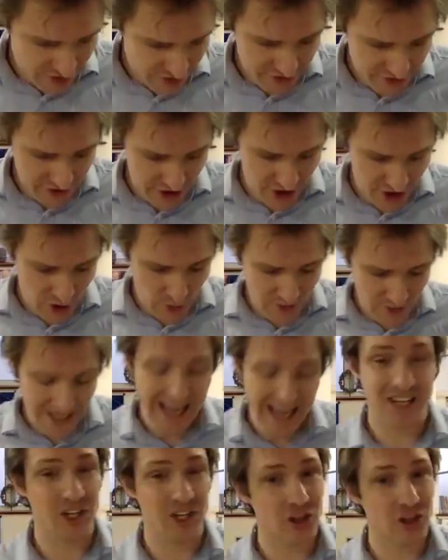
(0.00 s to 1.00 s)
that you
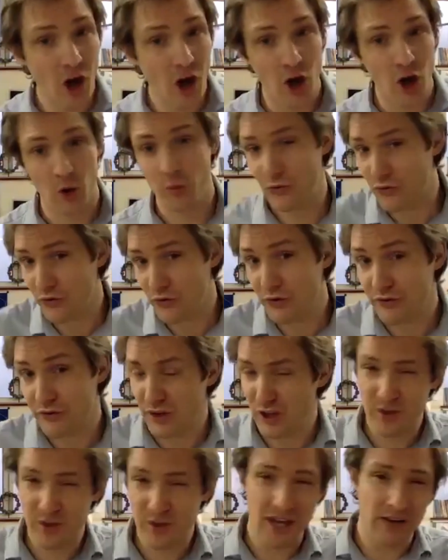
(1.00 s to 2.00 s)
can know, truth that
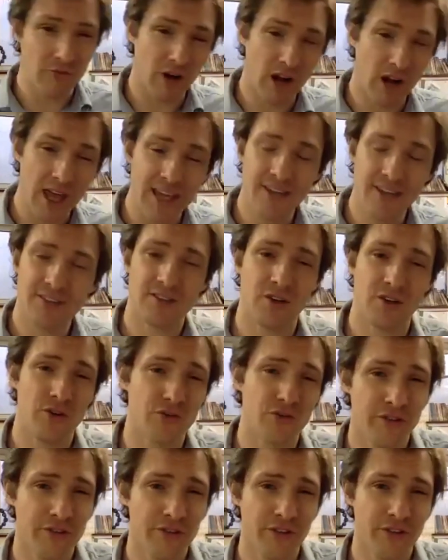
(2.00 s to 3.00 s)
you can relate to,
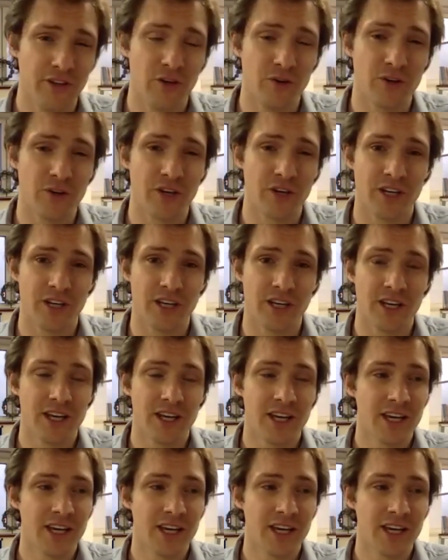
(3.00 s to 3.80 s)
truth that you can